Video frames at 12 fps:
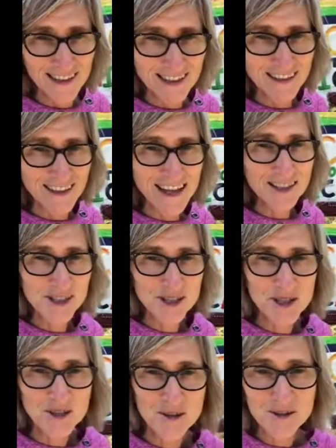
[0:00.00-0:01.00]
let's
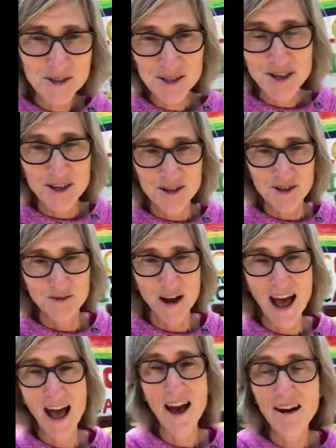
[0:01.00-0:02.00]
choose to
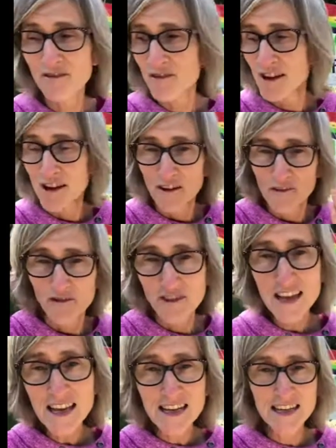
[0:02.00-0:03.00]
have
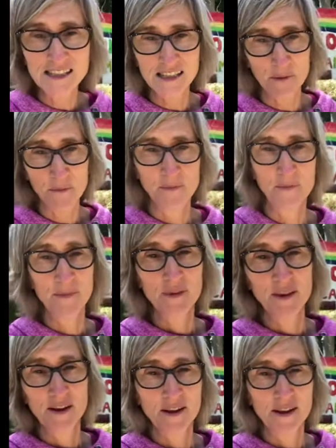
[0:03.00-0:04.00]
veganism
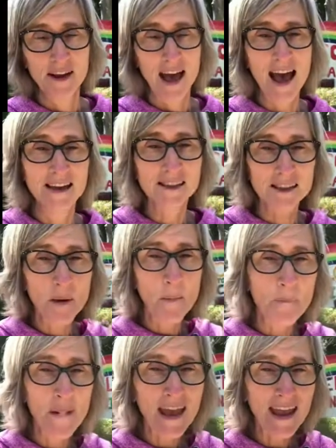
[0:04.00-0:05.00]
as the
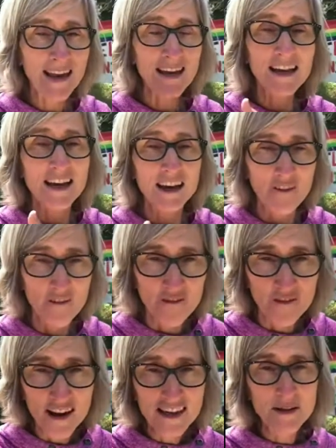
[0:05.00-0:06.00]
main
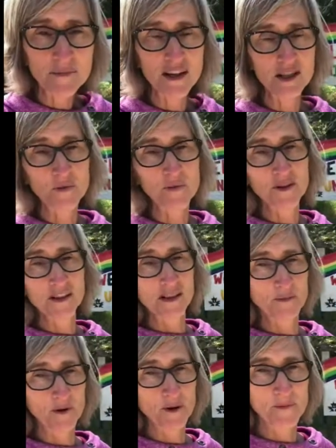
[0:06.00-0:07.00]
fundamental
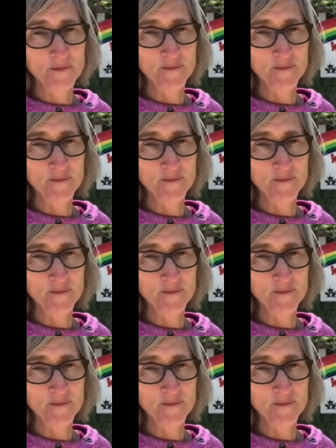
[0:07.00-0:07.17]
principle.